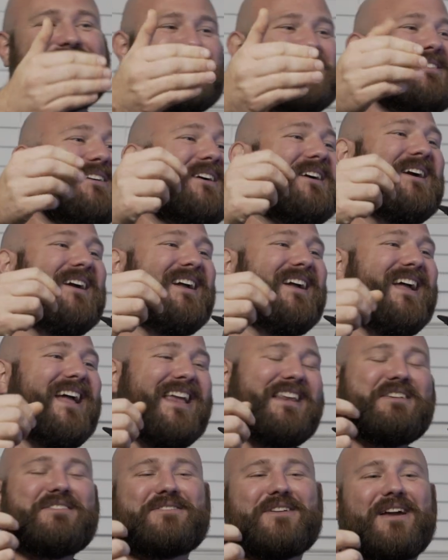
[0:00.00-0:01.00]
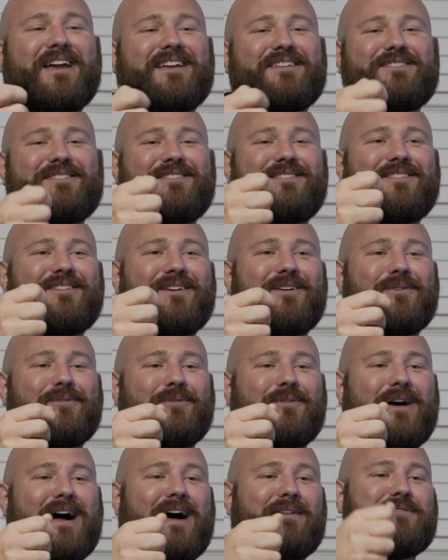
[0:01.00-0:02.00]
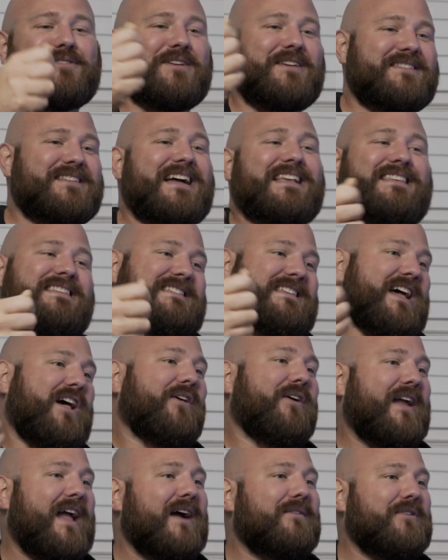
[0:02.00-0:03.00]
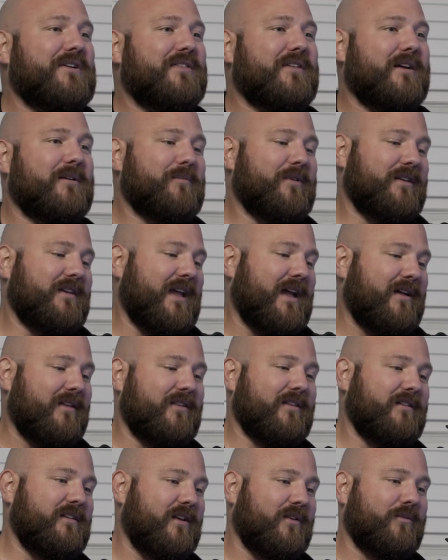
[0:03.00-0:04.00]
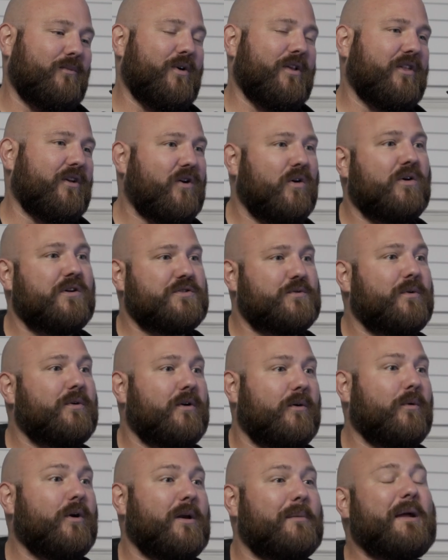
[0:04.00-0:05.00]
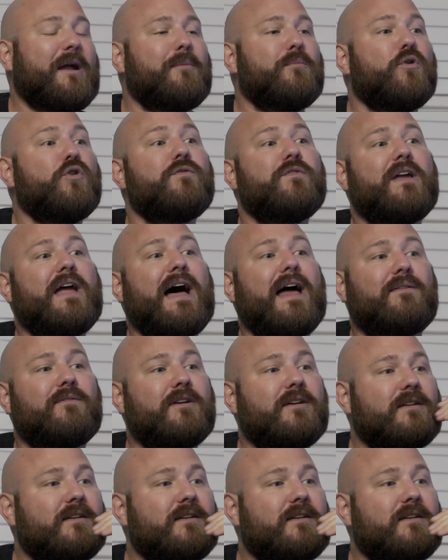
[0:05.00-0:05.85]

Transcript: because and he's like, obviously he's not telling everything, but yeah, one of the goals, we're going to make a movie out of it.